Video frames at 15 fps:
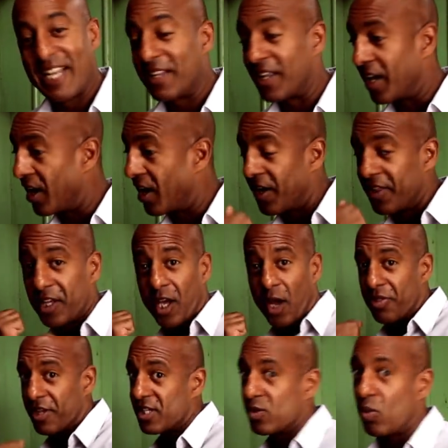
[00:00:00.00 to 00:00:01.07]
They'll either
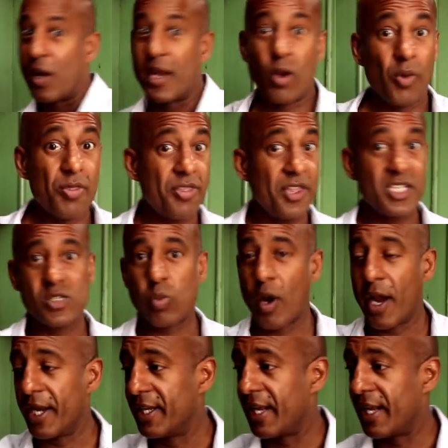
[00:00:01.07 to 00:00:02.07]
go this way or this way.